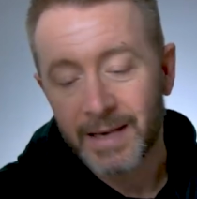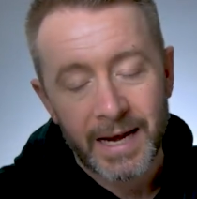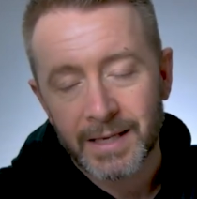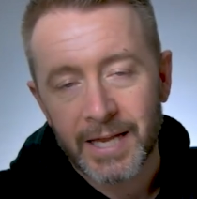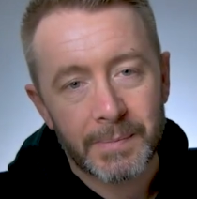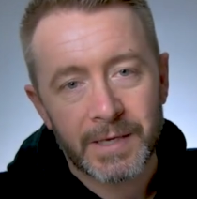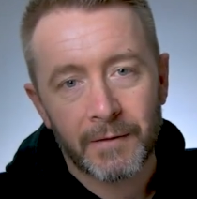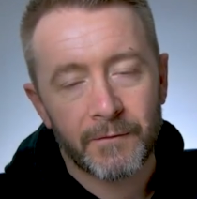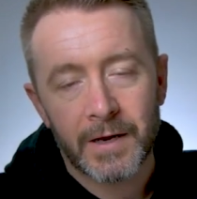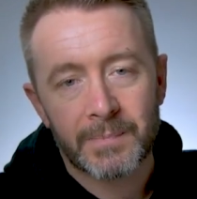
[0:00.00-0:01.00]
any tips, any
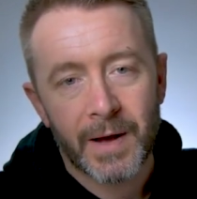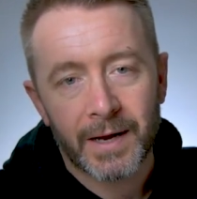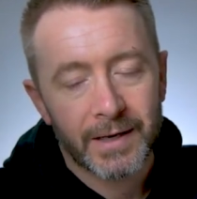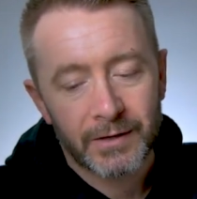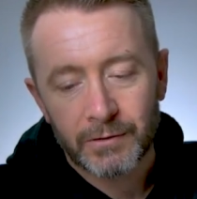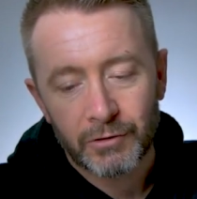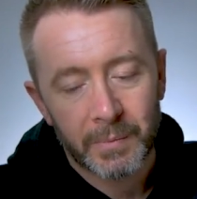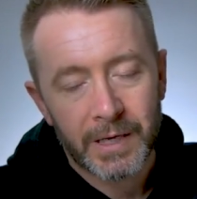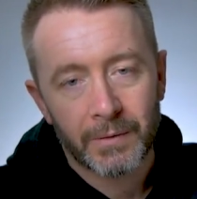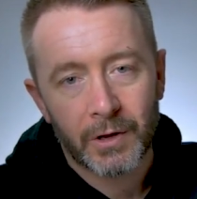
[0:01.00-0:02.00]
feedback, drop
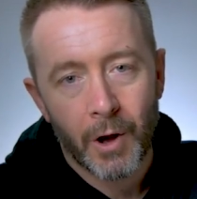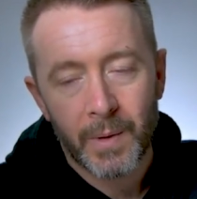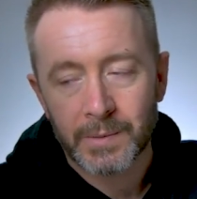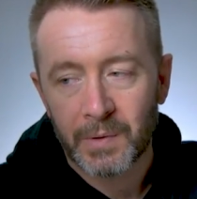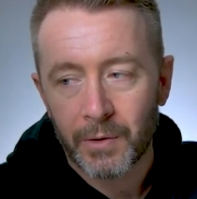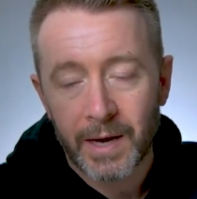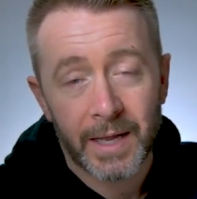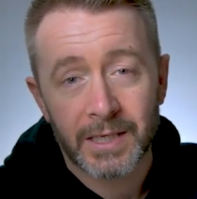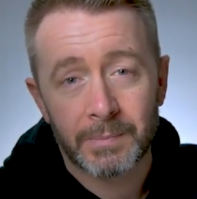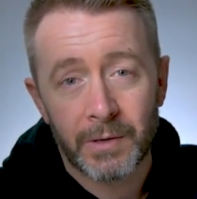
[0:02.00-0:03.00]
it down in the comments below.
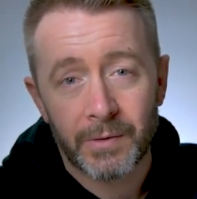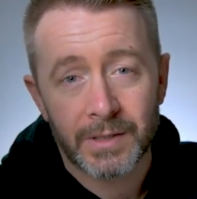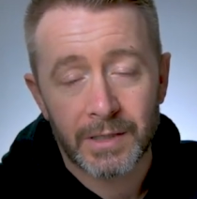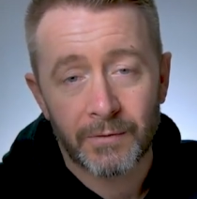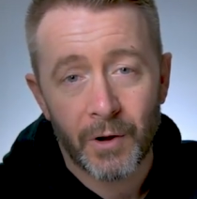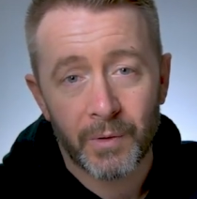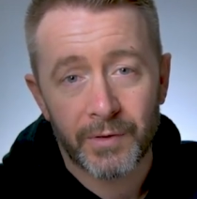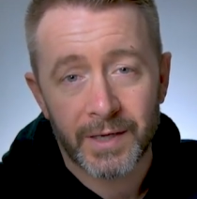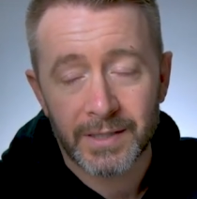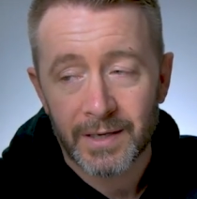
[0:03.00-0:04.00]
Any experiences you've got with
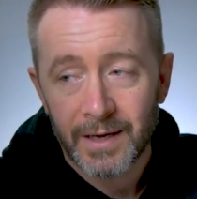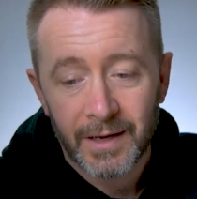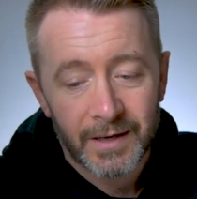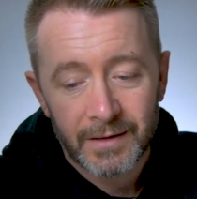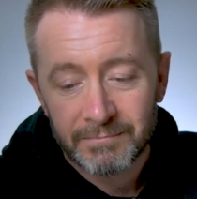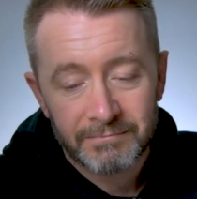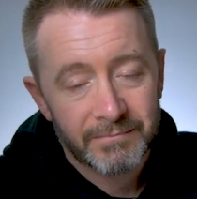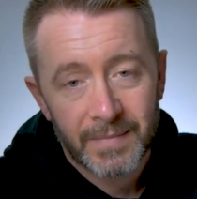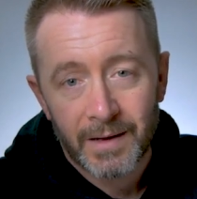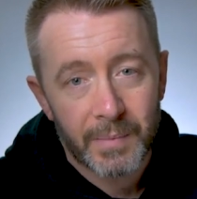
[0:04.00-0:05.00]
this,
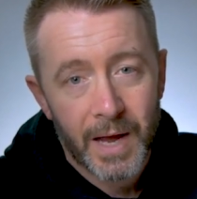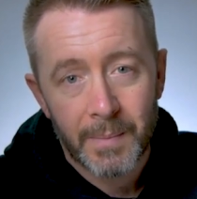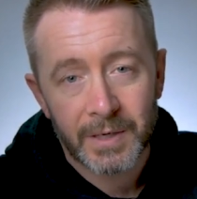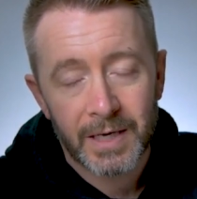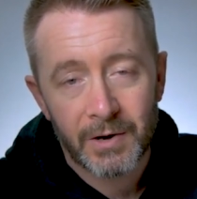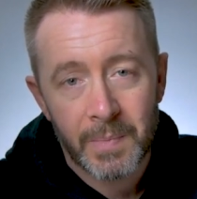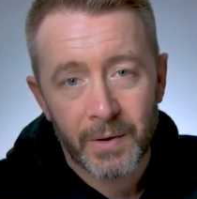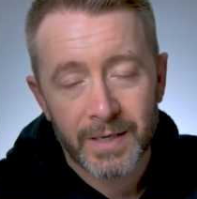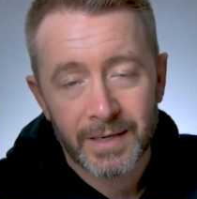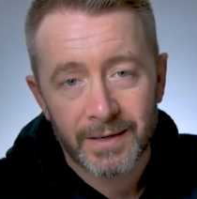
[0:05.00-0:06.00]
we're happy to hear
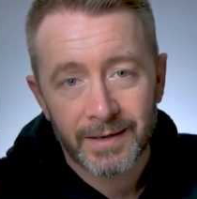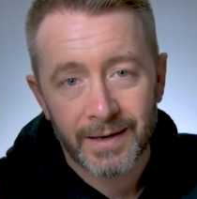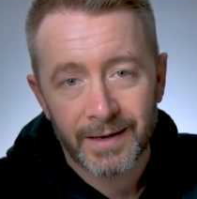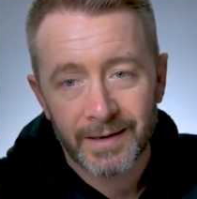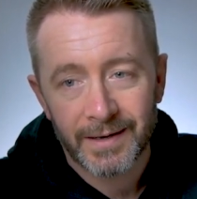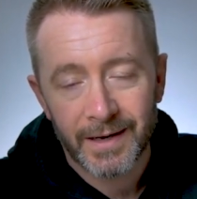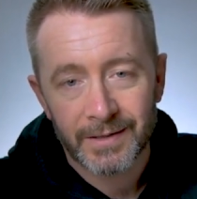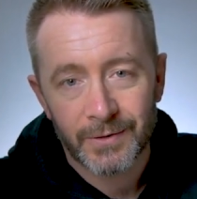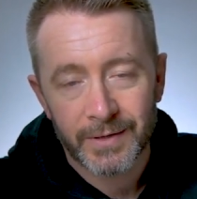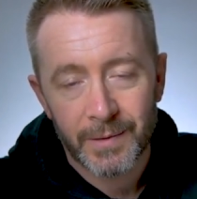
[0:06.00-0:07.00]
about it. Uh, let
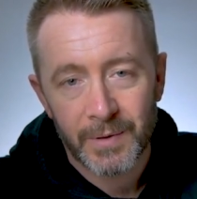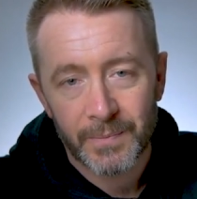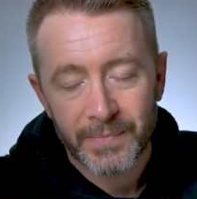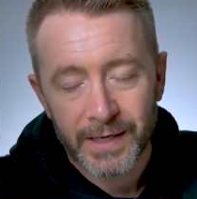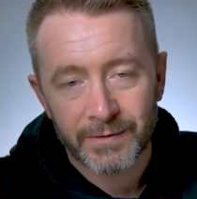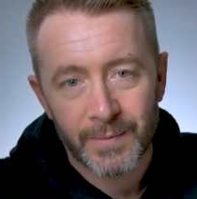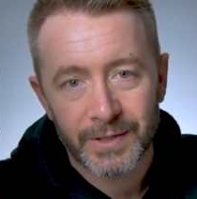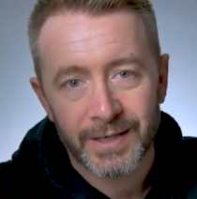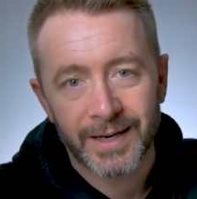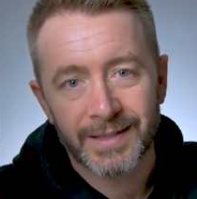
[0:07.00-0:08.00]
us know down below. Thanks very
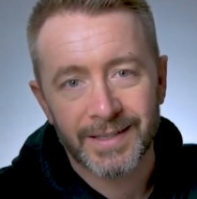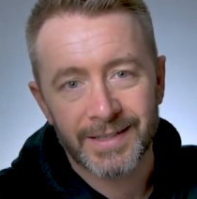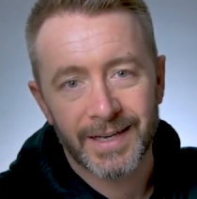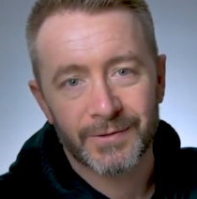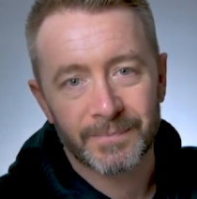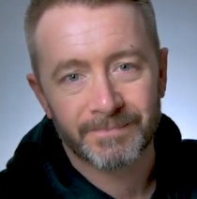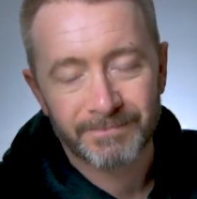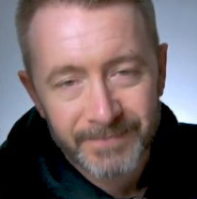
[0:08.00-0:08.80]
much. I'll see you in the next one.